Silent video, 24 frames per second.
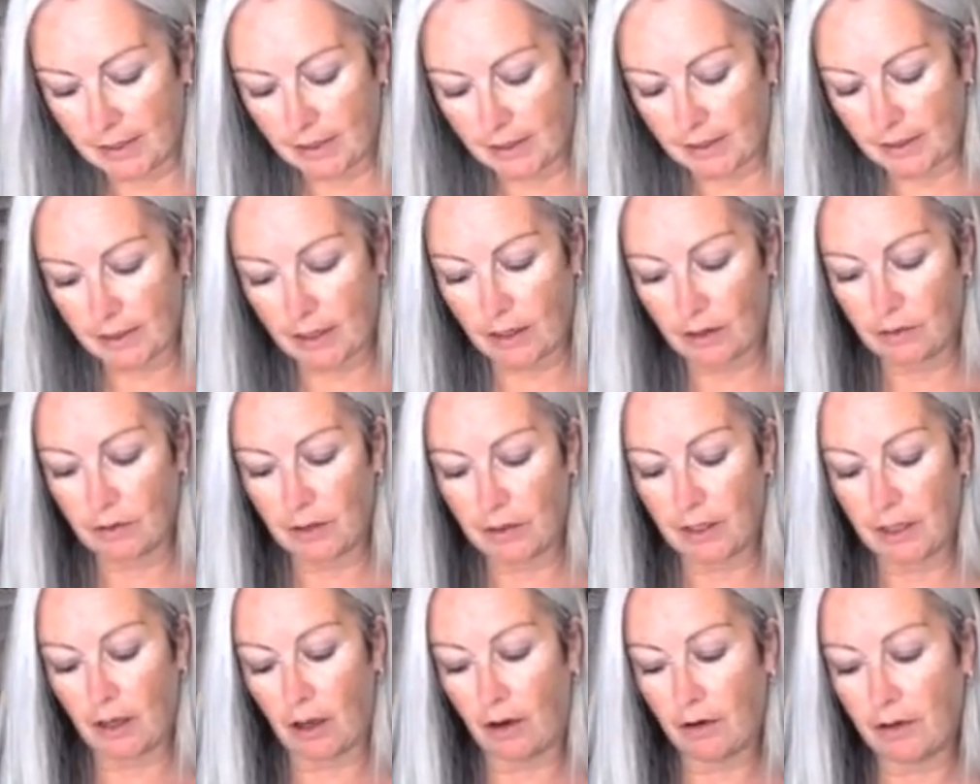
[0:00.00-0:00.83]
So
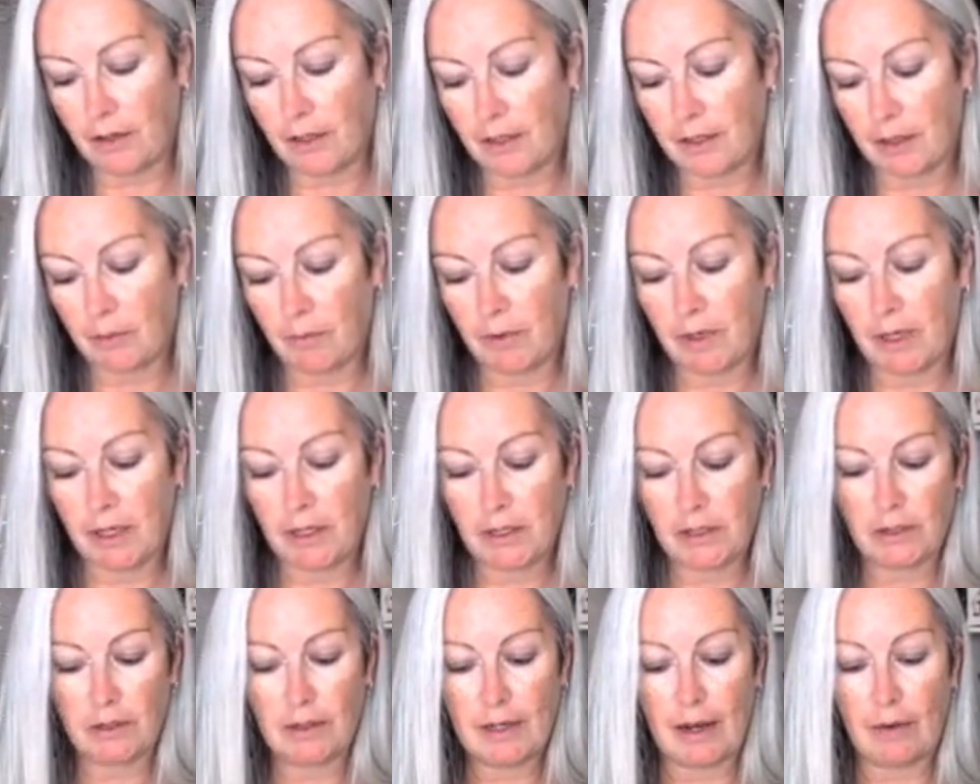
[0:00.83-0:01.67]
the only thing we need
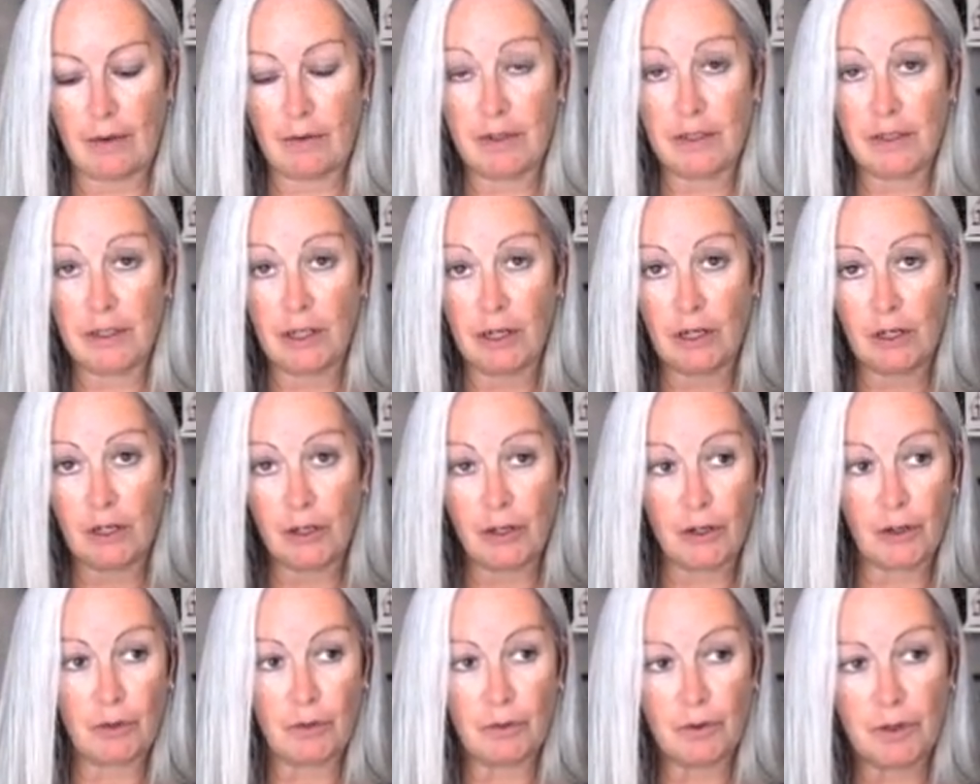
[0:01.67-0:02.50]
to do now is to
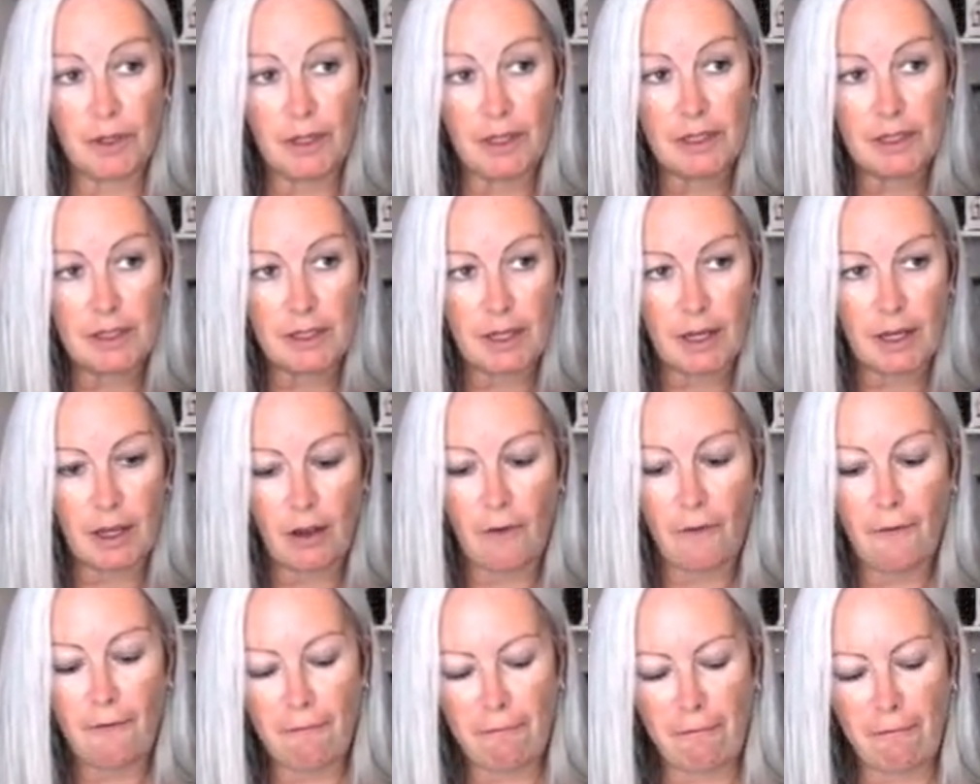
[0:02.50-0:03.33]
glue this
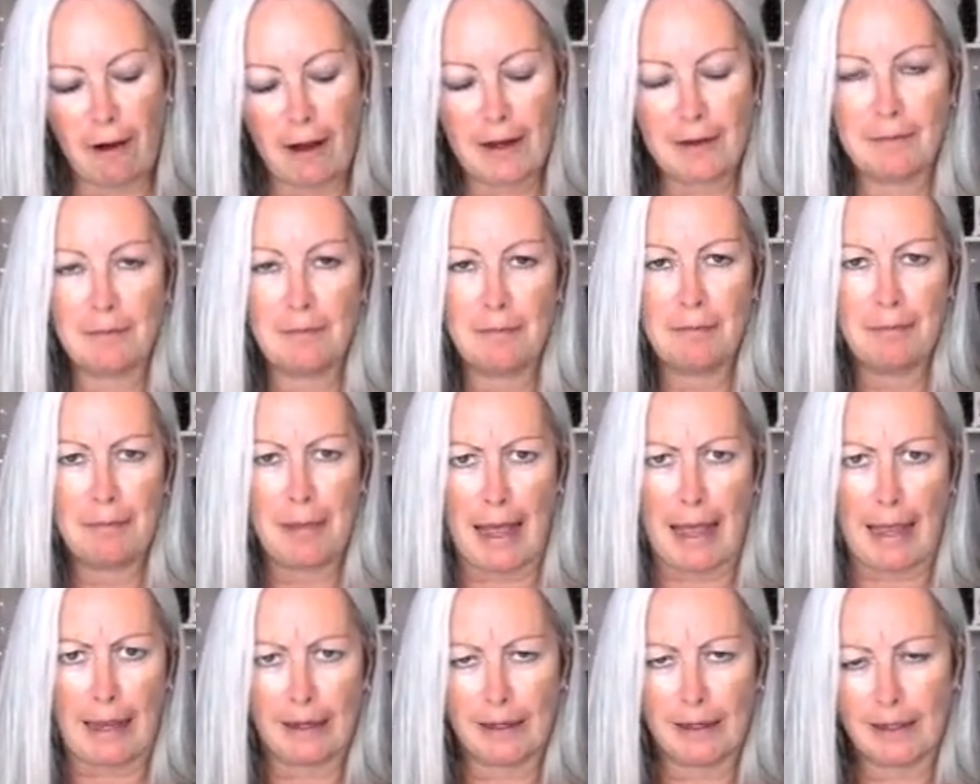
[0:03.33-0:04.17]
frame
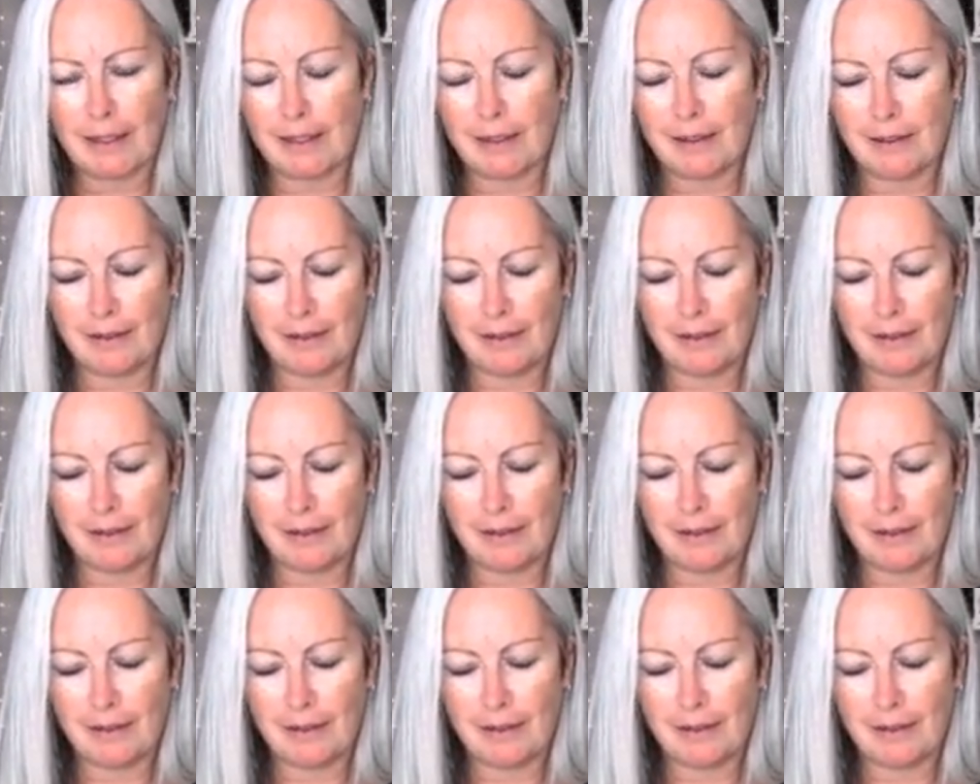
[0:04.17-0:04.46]
back